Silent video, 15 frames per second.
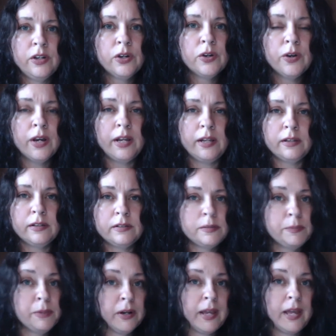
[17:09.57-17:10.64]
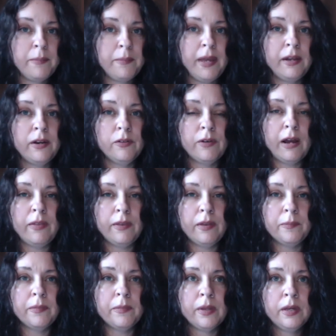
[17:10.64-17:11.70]
creating smear campaign around
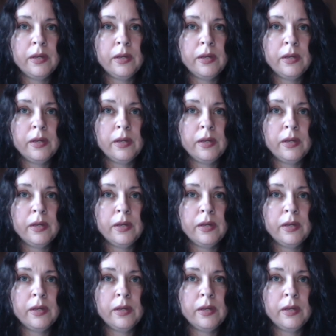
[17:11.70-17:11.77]
them,